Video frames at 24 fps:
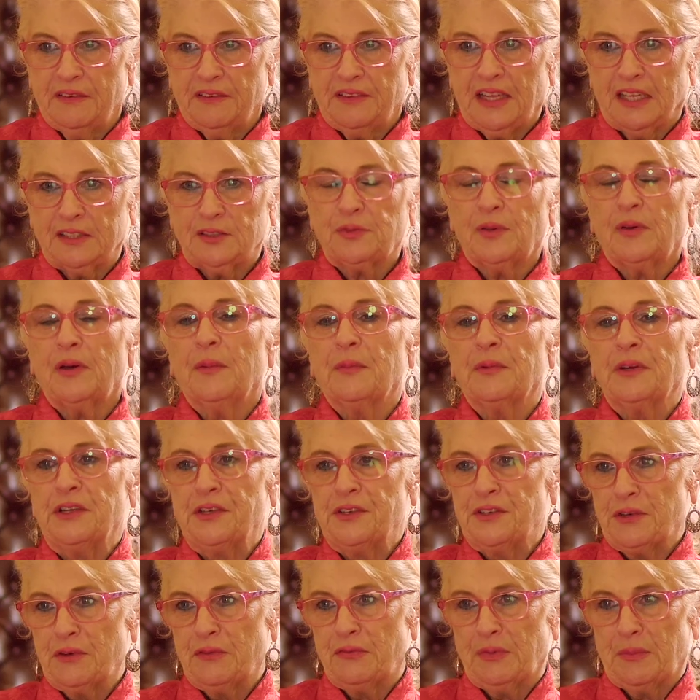That's what I'm going to
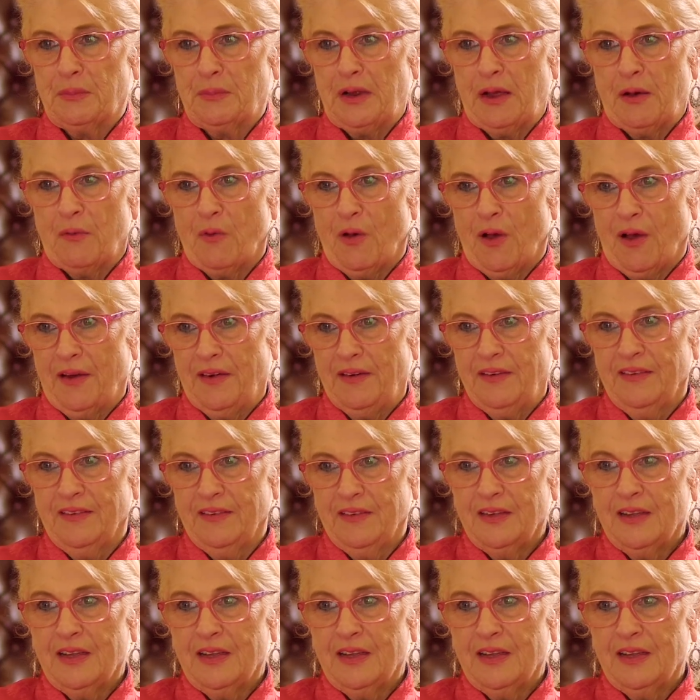do from now on.